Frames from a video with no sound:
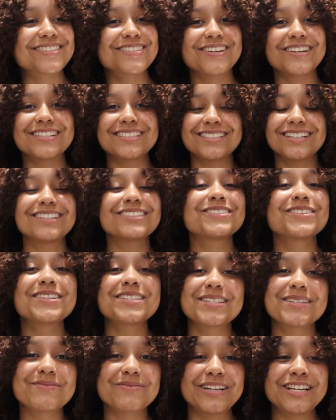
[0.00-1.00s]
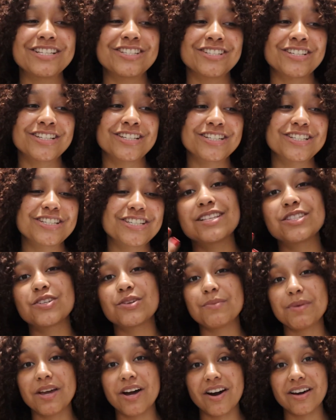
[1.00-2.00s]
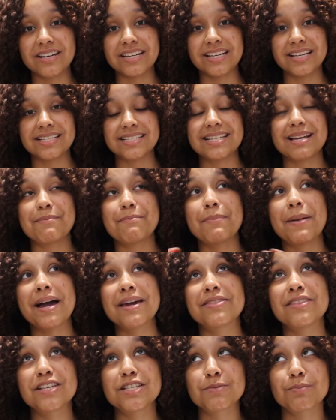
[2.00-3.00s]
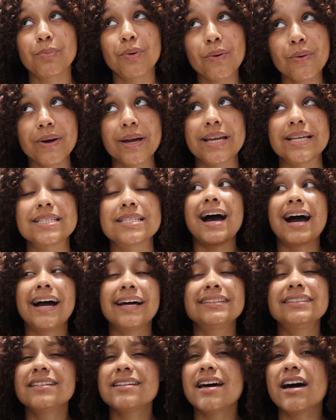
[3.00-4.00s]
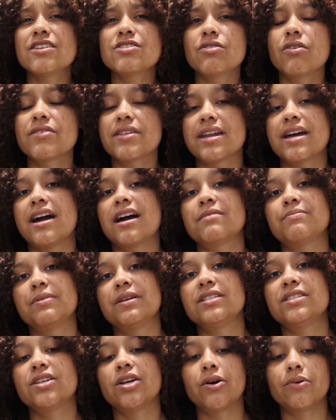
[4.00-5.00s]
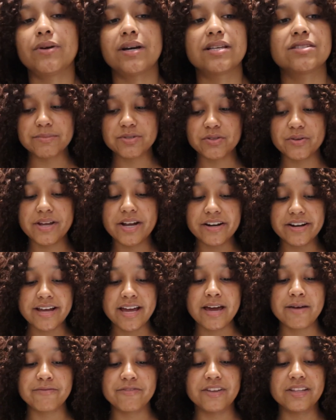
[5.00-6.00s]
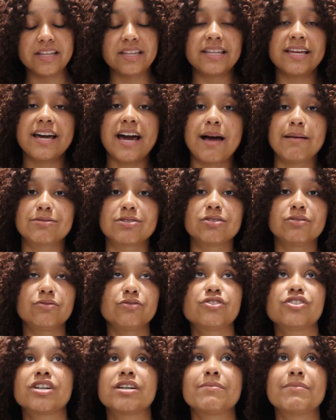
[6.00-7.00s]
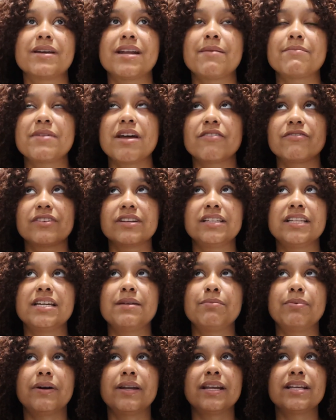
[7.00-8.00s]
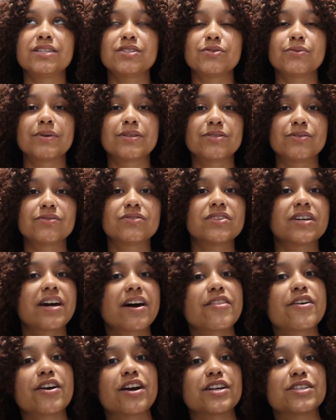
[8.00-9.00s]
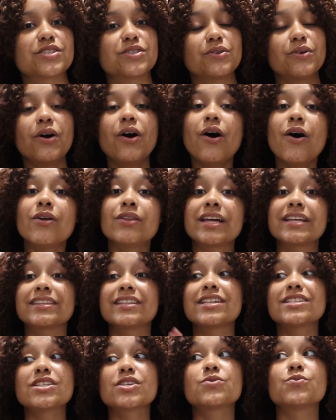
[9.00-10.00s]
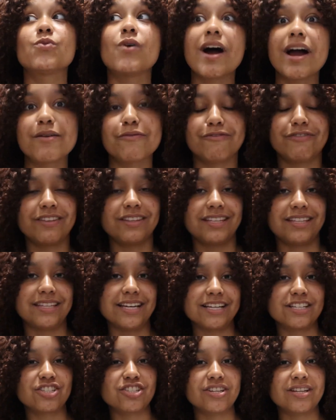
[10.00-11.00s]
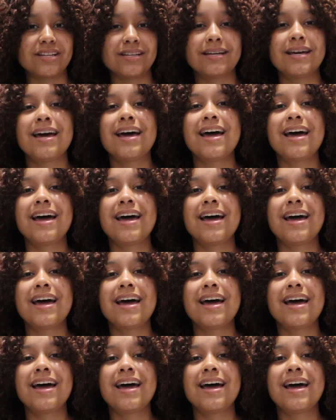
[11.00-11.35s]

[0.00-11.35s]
So I started doing some research, and to be honest, by this point, I did not know that I had PCOS. So here I am feeling like absolute shit, but I'm not really putting 2 and 2 together as to, oh, like this is why I'm feeling like shit.